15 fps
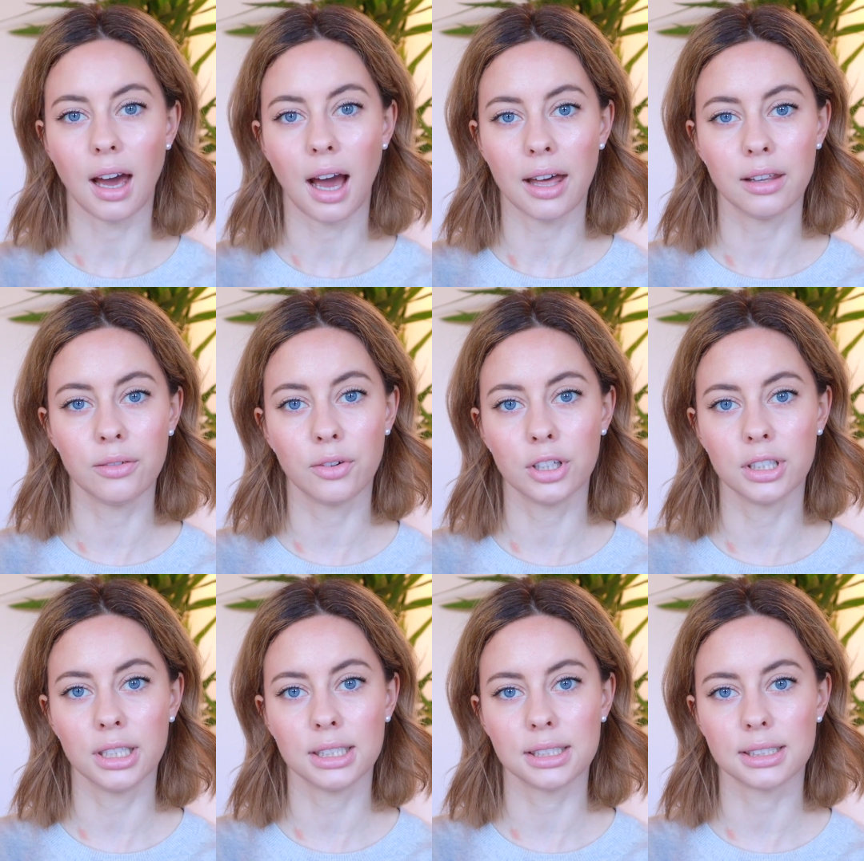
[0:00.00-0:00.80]
The other
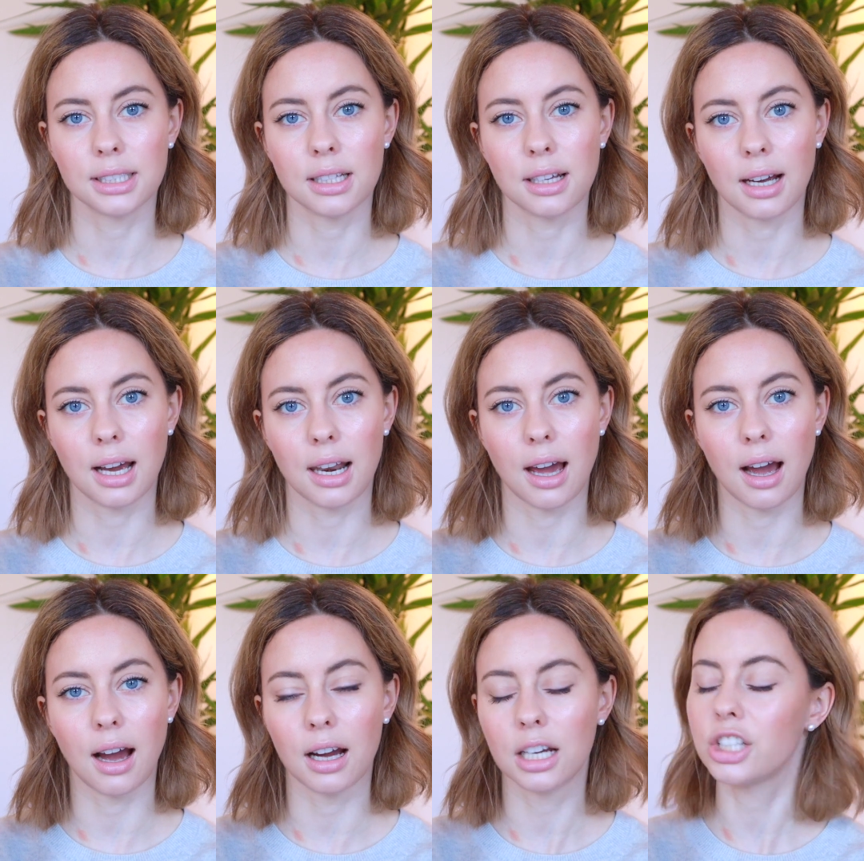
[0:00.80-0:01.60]
one is in the color
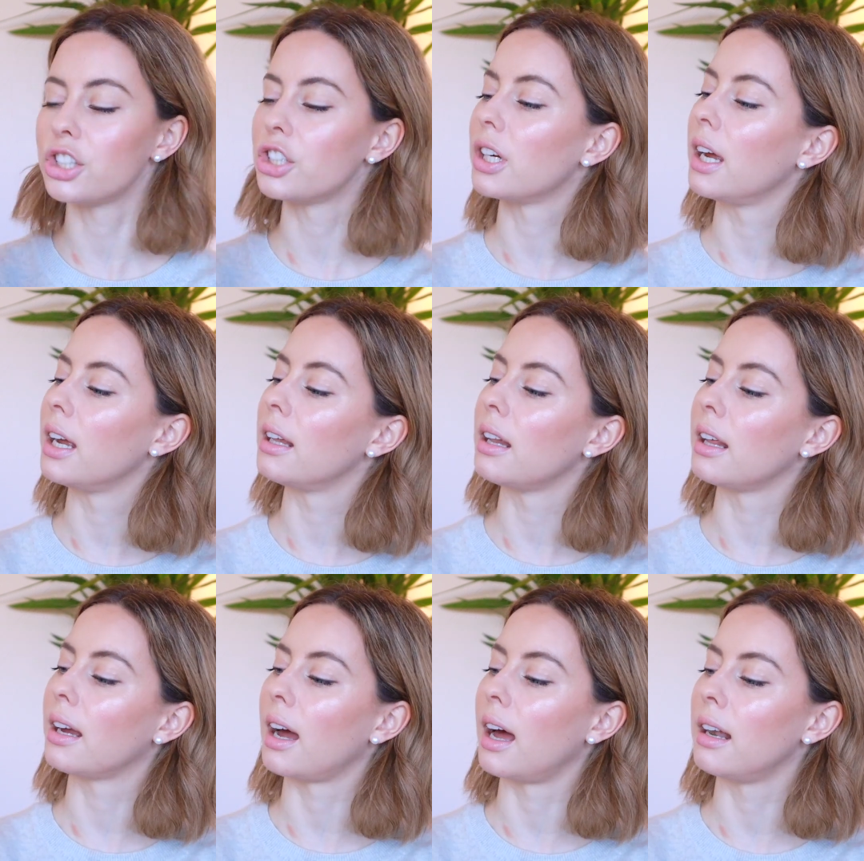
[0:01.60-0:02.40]
Hush, and
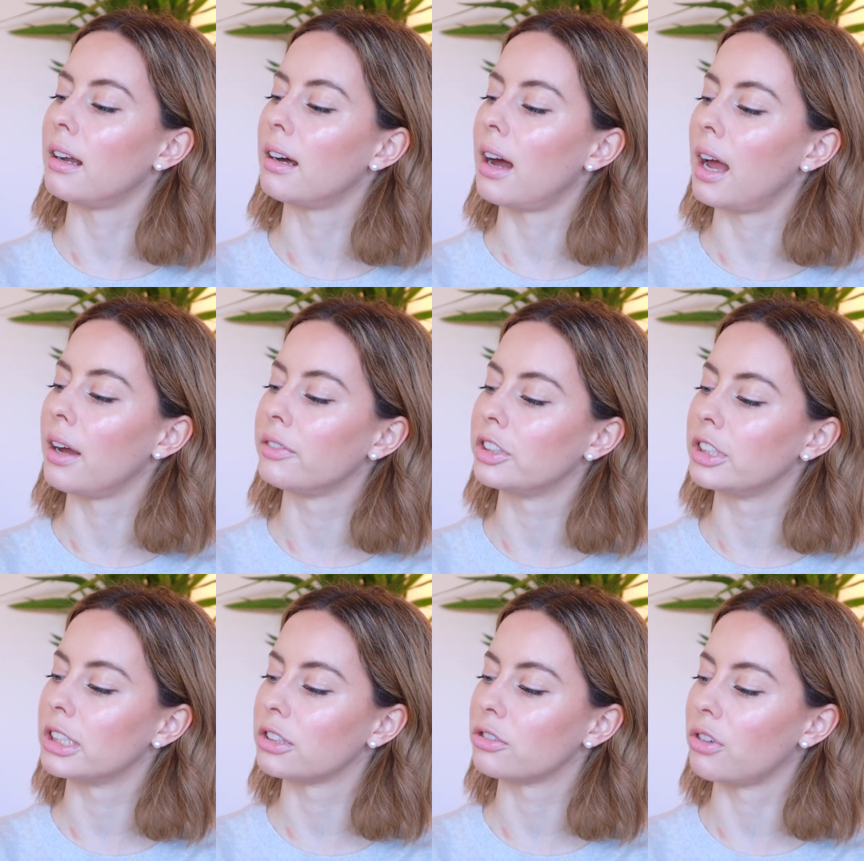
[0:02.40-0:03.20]
the color I
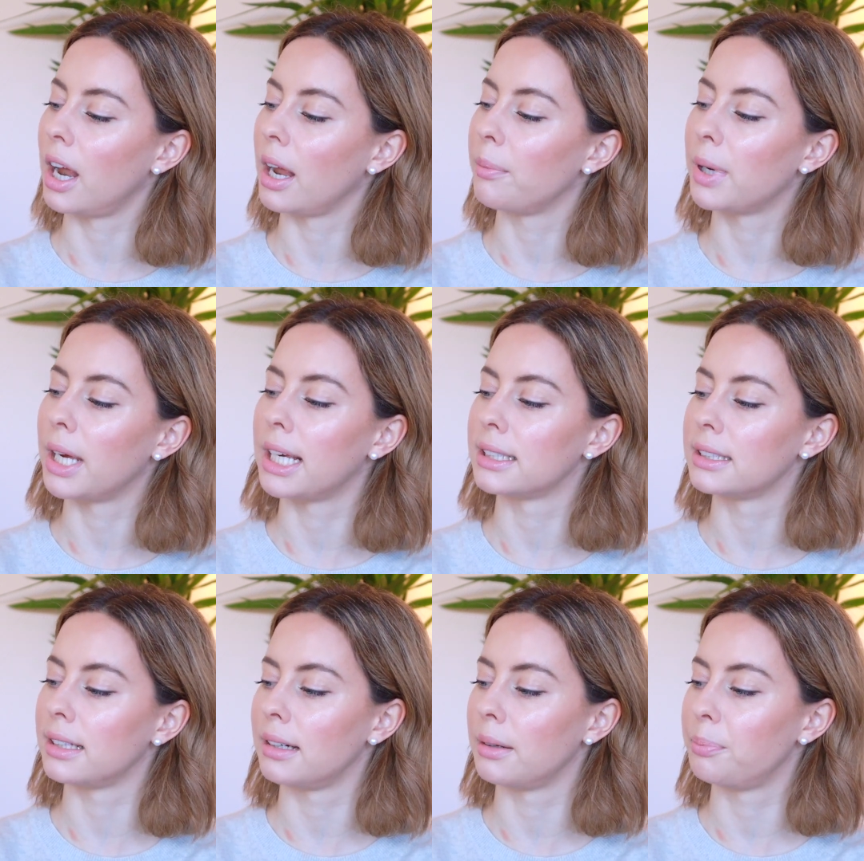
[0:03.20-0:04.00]
would describe
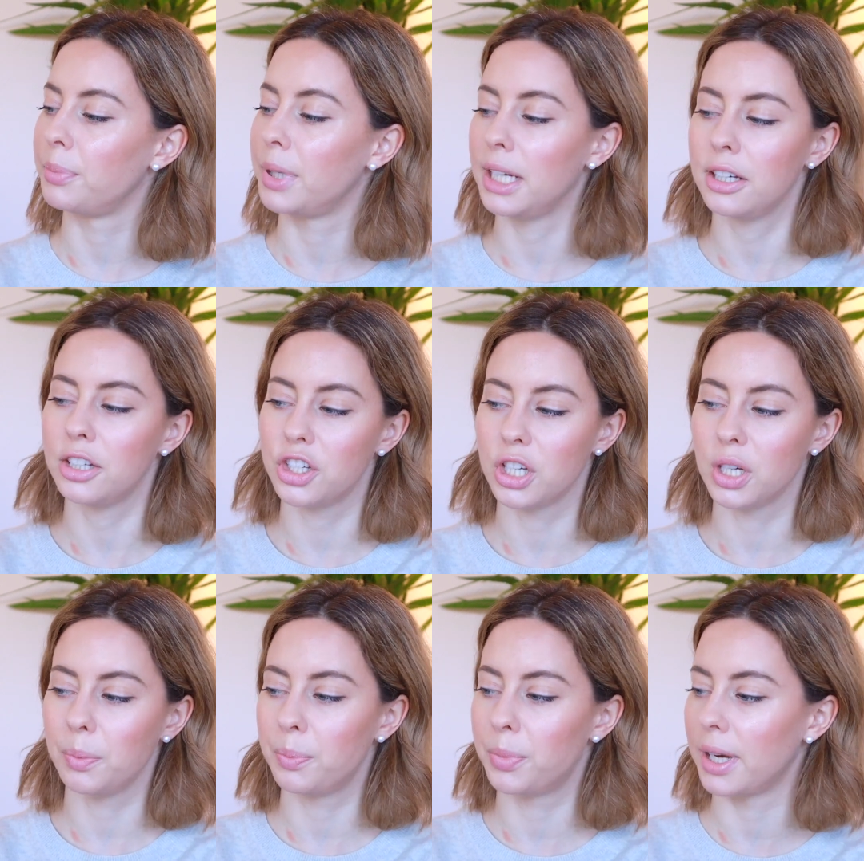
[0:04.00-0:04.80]
as a
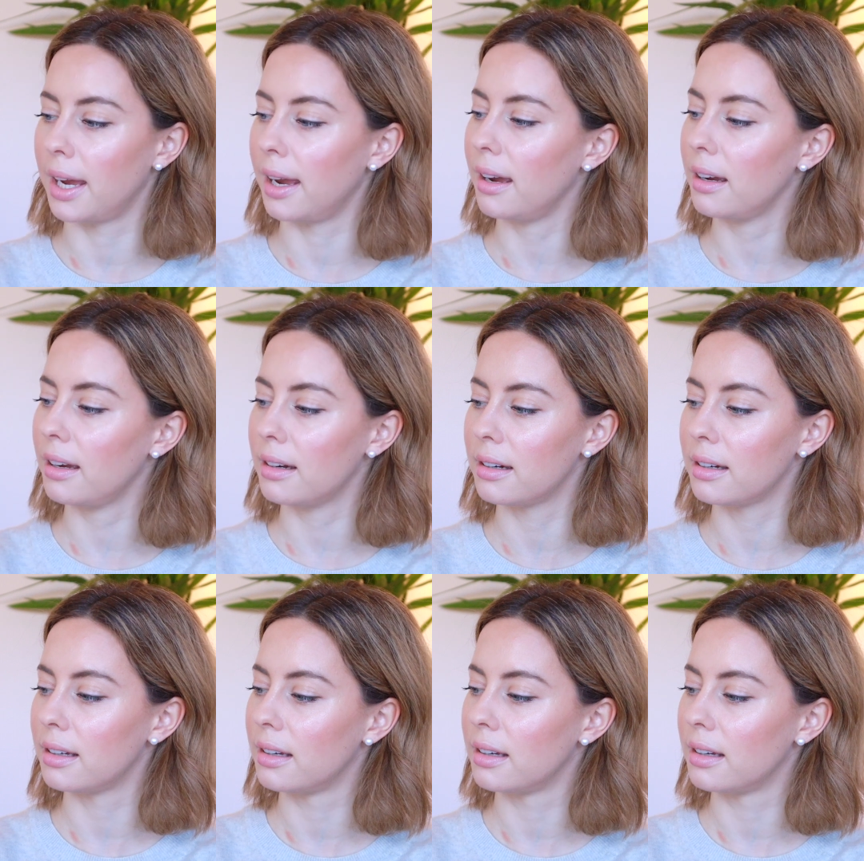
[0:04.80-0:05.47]
peachy pink.